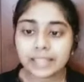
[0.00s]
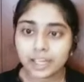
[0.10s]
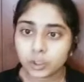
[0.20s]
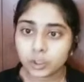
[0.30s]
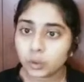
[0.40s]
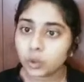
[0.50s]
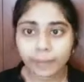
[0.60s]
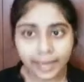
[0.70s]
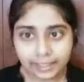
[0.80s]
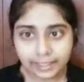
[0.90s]
Europe
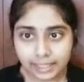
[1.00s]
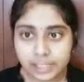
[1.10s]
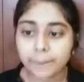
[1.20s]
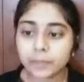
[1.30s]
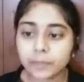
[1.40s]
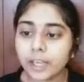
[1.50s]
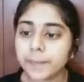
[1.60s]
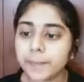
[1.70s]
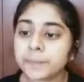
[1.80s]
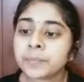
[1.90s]
and Asia. Okay.
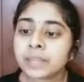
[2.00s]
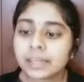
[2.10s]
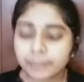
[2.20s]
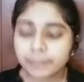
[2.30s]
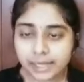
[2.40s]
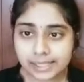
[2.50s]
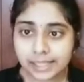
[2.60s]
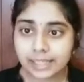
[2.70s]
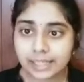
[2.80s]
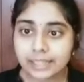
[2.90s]

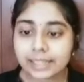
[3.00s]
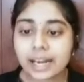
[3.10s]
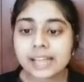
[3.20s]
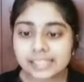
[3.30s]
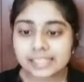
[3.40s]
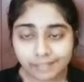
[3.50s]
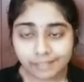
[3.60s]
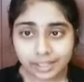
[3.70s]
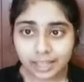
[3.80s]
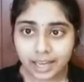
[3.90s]
Presently, there are 7
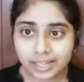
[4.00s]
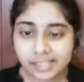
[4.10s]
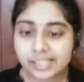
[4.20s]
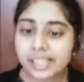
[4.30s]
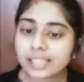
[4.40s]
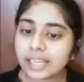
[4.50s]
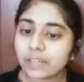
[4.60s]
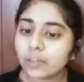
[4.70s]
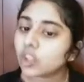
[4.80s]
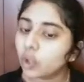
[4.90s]
currencies in
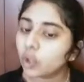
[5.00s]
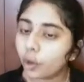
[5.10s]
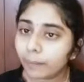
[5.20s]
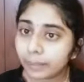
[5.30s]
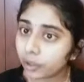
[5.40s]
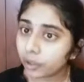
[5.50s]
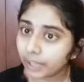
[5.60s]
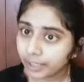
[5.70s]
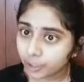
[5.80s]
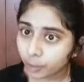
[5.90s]
which global bond are
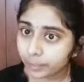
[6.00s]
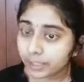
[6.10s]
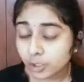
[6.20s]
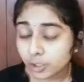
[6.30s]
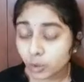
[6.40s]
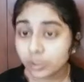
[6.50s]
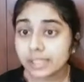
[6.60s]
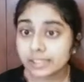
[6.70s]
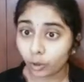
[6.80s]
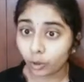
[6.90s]
denominated. So this
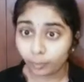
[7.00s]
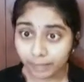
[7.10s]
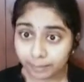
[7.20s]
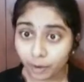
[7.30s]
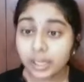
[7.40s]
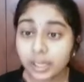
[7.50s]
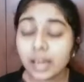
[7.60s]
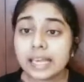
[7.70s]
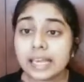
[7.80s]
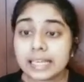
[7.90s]
global bond
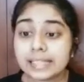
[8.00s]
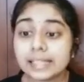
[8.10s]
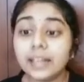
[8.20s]
is a